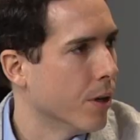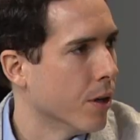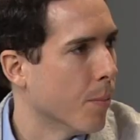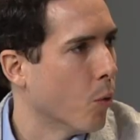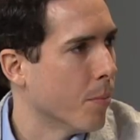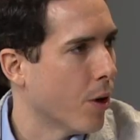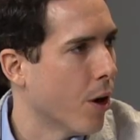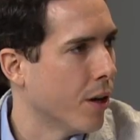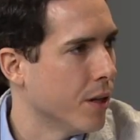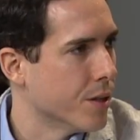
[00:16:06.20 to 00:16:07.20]
your number one
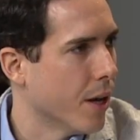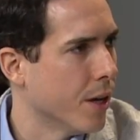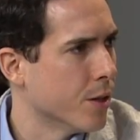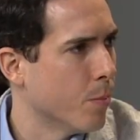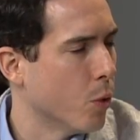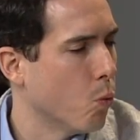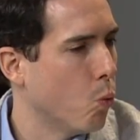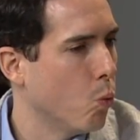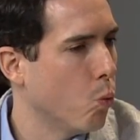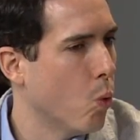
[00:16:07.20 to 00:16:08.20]
priority these days, but
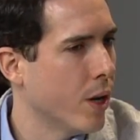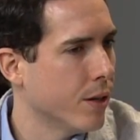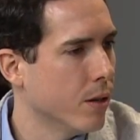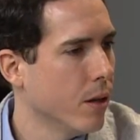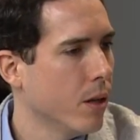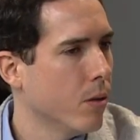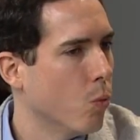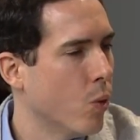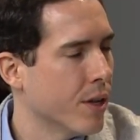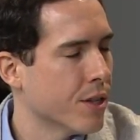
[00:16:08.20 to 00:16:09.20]
what
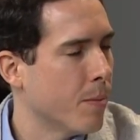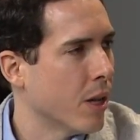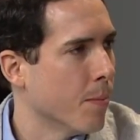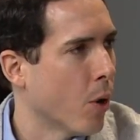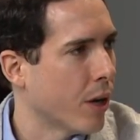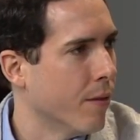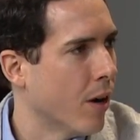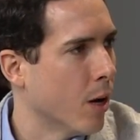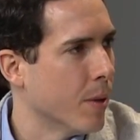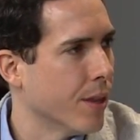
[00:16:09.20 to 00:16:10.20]
what is it about the market
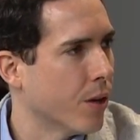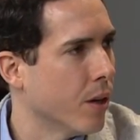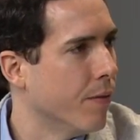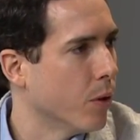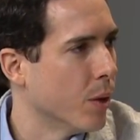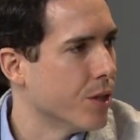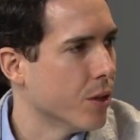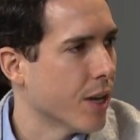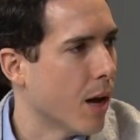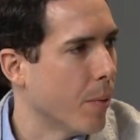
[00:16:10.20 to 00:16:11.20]
environment that could influence your
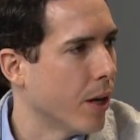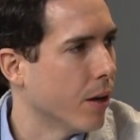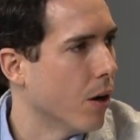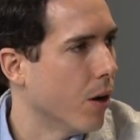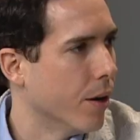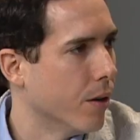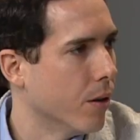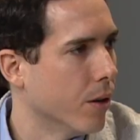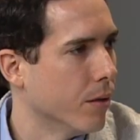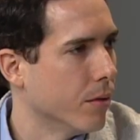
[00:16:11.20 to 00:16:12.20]
timing on,
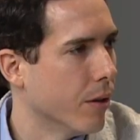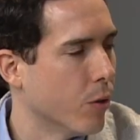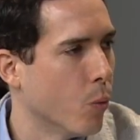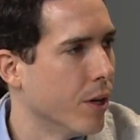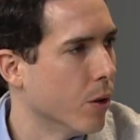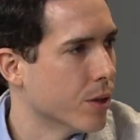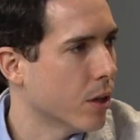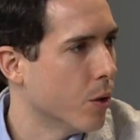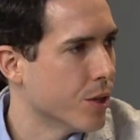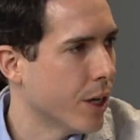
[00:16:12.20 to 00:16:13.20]
on if the window is
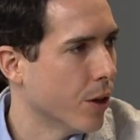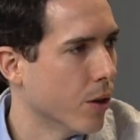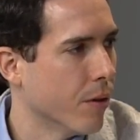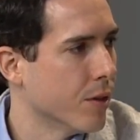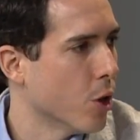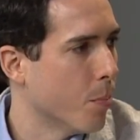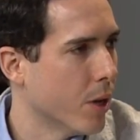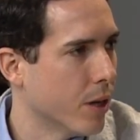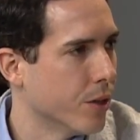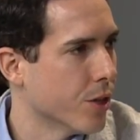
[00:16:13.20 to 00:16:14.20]
closing or if it's
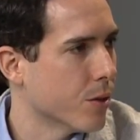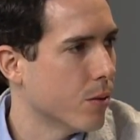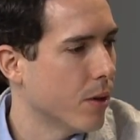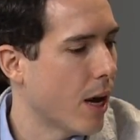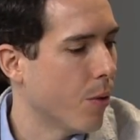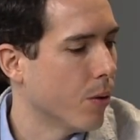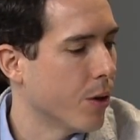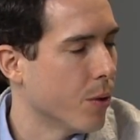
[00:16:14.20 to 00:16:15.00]
open and just how, how you